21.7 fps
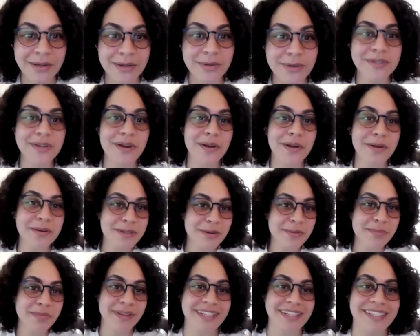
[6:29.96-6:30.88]
who's
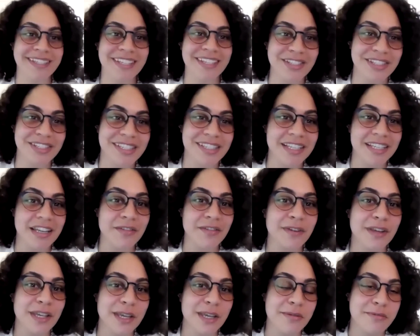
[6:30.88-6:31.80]
also played such a
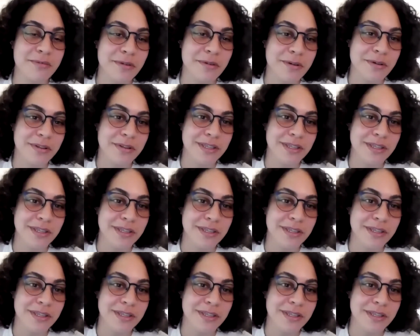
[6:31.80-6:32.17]
significant role